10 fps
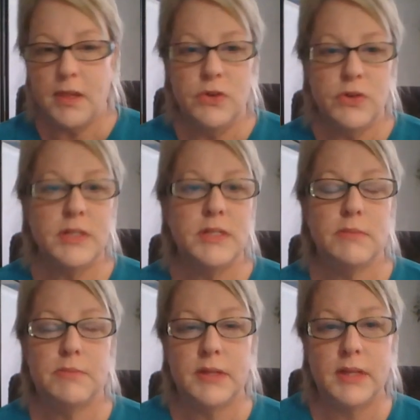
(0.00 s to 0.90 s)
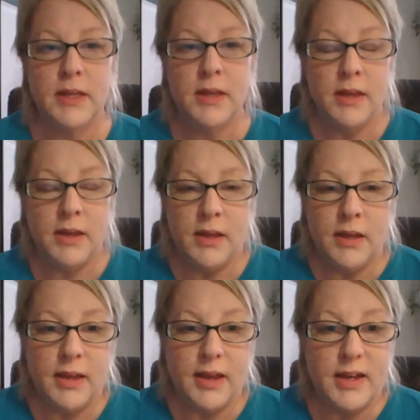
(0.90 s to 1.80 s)
you can simply
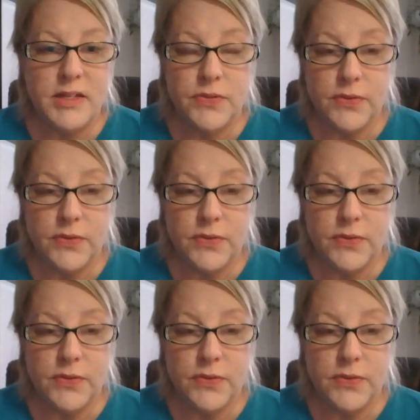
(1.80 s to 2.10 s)
ask